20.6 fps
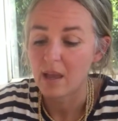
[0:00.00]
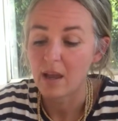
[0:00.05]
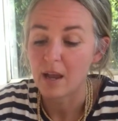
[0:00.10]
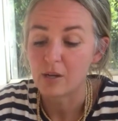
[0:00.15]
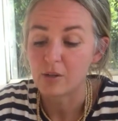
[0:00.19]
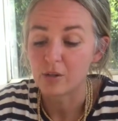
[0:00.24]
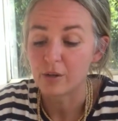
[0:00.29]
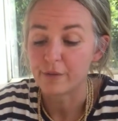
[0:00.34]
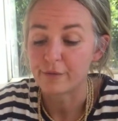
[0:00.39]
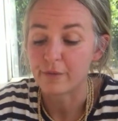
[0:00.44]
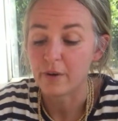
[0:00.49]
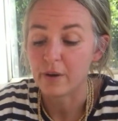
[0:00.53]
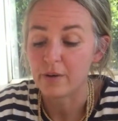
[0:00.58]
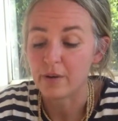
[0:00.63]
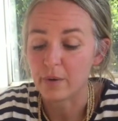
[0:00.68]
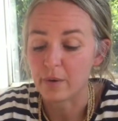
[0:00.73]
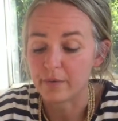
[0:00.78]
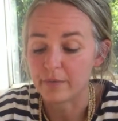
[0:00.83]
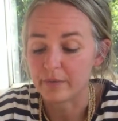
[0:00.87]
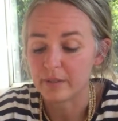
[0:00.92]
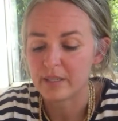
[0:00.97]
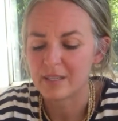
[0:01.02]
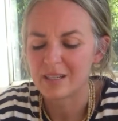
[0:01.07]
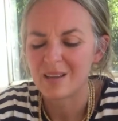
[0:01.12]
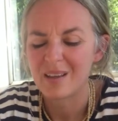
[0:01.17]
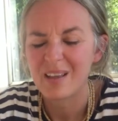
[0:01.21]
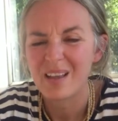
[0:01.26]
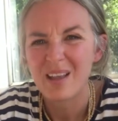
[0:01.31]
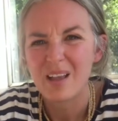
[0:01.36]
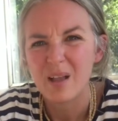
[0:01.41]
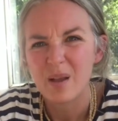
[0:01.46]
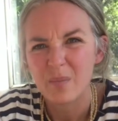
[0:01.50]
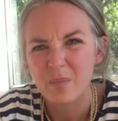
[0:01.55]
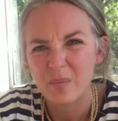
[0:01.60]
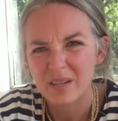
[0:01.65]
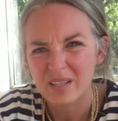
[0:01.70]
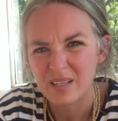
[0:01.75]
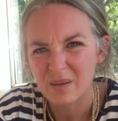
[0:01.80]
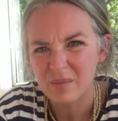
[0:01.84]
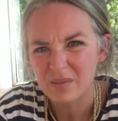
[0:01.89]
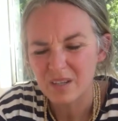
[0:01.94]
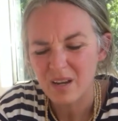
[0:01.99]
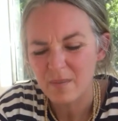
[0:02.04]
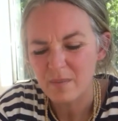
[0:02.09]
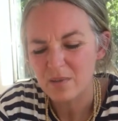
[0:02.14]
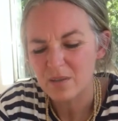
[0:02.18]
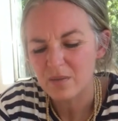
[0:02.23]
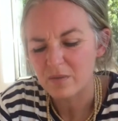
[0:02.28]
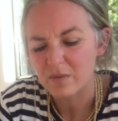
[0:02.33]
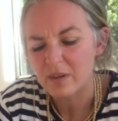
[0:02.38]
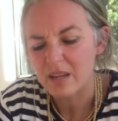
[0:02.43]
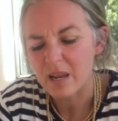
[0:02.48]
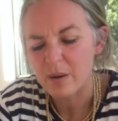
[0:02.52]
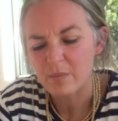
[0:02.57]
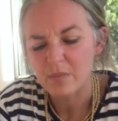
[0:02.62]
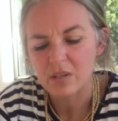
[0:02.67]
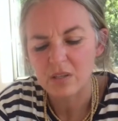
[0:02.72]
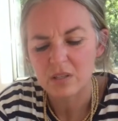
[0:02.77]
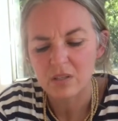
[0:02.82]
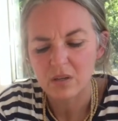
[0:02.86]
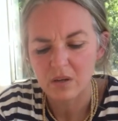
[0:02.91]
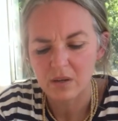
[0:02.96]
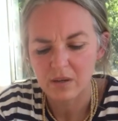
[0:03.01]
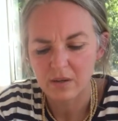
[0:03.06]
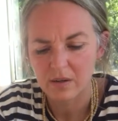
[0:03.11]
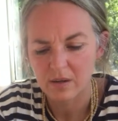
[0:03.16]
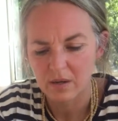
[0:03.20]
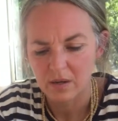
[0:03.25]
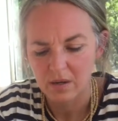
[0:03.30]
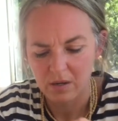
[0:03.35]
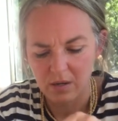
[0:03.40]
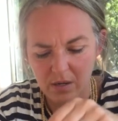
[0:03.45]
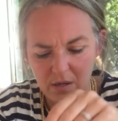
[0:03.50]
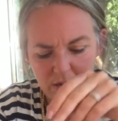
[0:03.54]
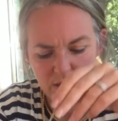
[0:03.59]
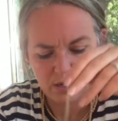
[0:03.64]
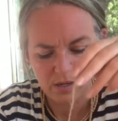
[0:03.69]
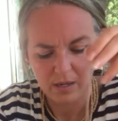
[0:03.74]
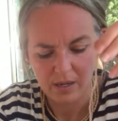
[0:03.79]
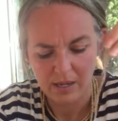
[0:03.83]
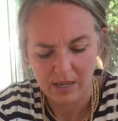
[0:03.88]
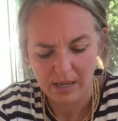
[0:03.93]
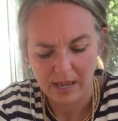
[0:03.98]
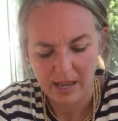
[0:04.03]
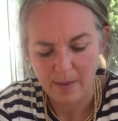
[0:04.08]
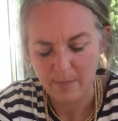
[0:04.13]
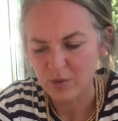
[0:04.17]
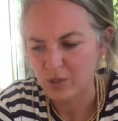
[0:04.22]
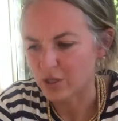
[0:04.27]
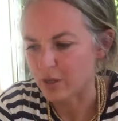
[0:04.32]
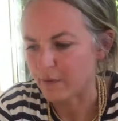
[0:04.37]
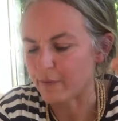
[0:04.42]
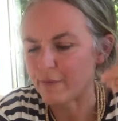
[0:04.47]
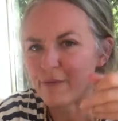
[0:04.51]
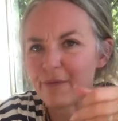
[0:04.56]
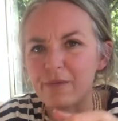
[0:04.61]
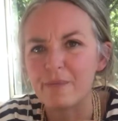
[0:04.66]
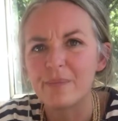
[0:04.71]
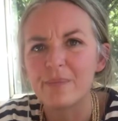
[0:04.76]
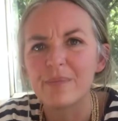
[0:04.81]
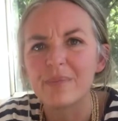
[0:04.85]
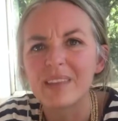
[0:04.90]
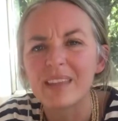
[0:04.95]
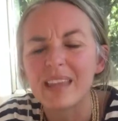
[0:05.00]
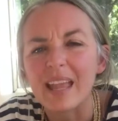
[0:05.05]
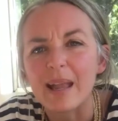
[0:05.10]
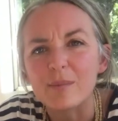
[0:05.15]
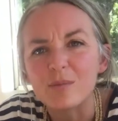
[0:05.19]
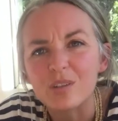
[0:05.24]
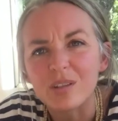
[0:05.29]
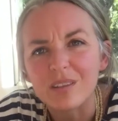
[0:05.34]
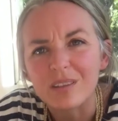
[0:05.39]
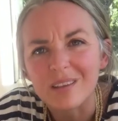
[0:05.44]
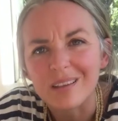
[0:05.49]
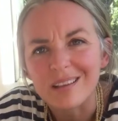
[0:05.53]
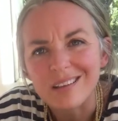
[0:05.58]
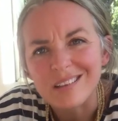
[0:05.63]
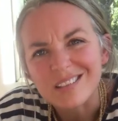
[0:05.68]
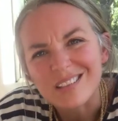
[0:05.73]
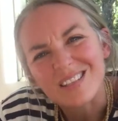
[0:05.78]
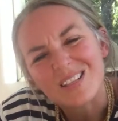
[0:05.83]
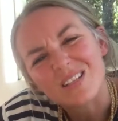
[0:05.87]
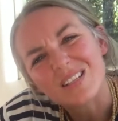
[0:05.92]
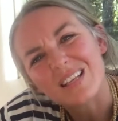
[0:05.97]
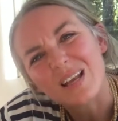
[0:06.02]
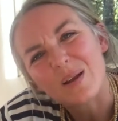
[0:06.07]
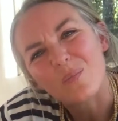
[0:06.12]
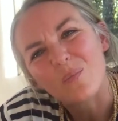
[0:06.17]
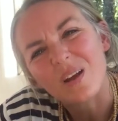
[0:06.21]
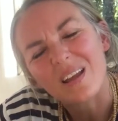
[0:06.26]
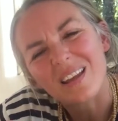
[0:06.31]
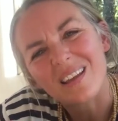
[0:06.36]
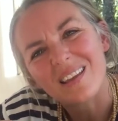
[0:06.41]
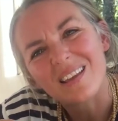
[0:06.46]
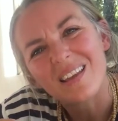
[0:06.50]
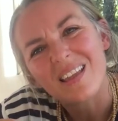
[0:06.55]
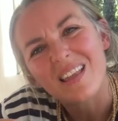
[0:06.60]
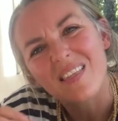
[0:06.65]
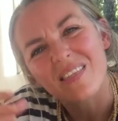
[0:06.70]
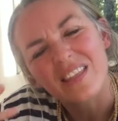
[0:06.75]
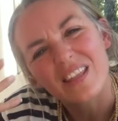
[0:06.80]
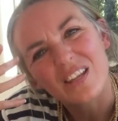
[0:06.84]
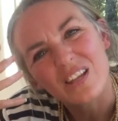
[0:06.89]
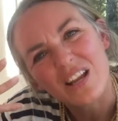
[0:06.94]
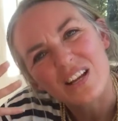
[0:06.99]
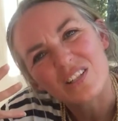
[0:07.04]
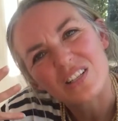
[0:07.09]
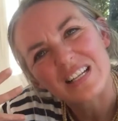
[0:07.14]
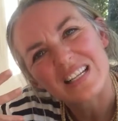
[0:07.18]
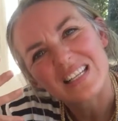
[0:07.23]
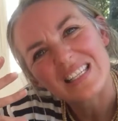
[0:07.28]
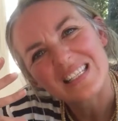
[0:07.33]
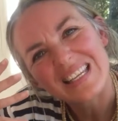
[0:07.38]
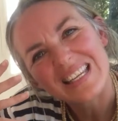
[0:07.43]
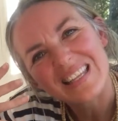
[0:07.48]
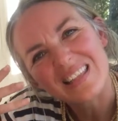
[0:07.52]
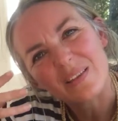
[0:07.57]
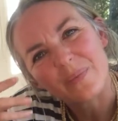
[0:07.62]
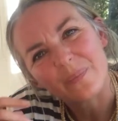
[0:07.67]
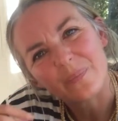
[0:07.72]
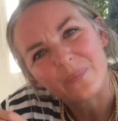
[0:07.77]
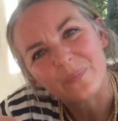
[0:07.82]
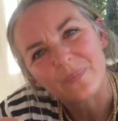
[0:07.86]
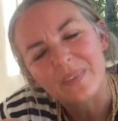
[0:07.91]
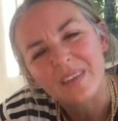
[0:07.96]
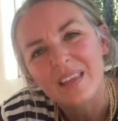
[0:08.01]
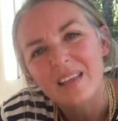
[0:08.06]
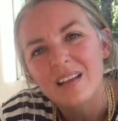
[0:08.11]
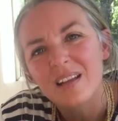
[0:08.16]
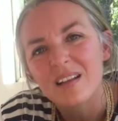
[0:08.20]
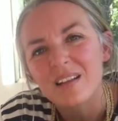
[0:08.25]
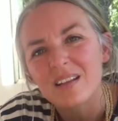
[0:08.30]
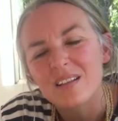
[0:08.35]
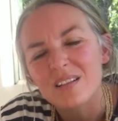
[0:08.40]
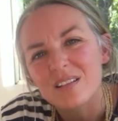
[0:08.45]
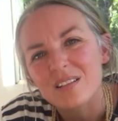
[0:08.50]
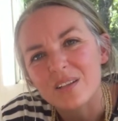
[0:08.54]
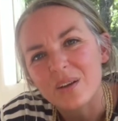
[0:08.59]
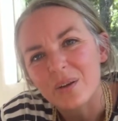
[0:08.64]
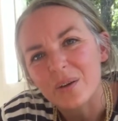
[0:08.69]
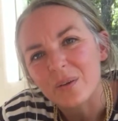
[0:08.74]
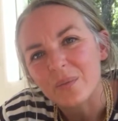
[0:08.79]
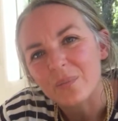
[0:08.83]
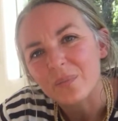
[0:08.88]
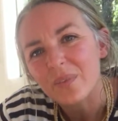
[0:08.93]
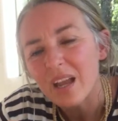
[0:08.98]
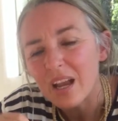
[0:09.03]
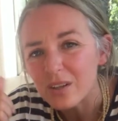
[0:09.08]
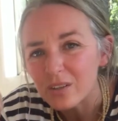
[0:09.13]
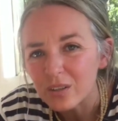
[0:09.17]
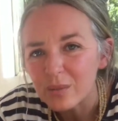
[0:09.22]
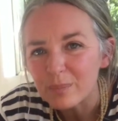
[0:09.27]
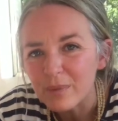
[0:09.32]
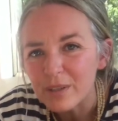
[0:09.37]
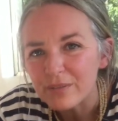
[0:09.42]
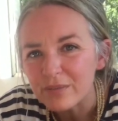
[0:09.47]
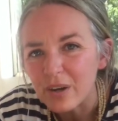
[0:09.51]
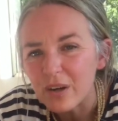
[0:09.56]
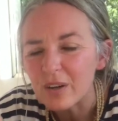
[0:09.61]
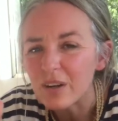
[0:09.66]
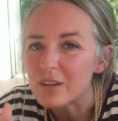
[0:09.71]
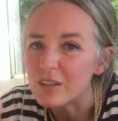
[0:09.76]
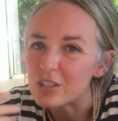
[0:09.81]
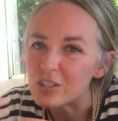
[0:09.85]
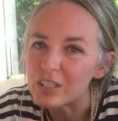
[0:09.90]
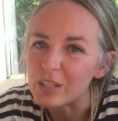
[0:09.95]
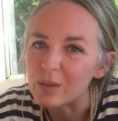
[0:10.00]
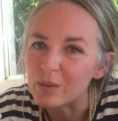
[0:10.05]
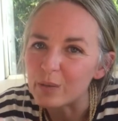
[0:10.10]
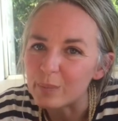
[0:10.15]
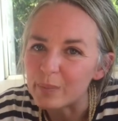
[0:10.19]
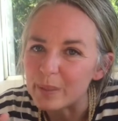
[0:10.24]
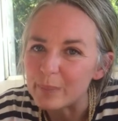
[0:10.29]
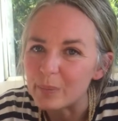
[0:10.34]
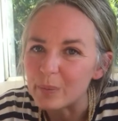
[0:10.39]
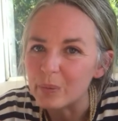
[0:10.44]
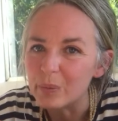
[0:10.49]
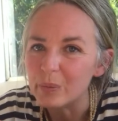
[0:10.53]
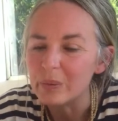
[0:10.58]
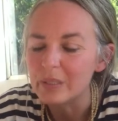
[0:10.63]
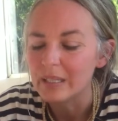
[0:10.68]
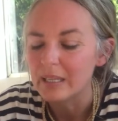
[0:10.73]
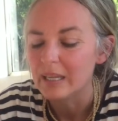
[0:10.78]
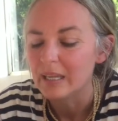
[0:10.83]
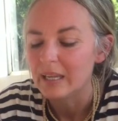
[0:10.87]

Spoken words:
I took a photo of it, but sometimes cameras don't capture things the same way that you actually see them. So I took my photo to share with people,